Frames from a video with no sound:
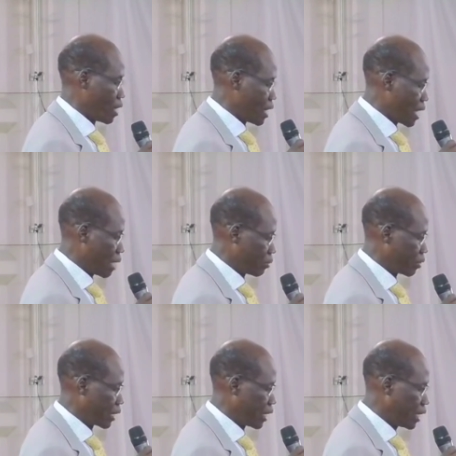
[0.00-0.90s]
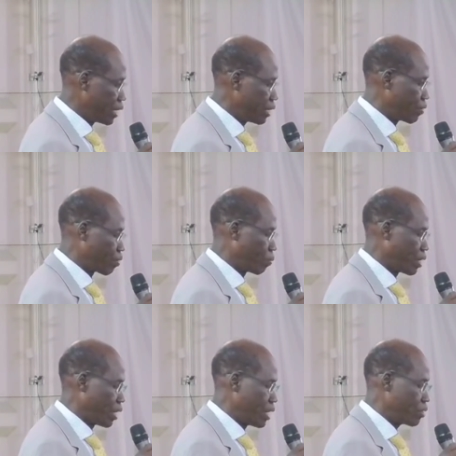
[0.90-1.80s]
names gleaned from the
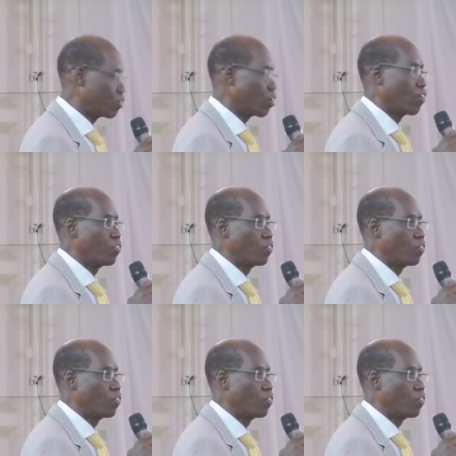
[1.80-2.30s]
list of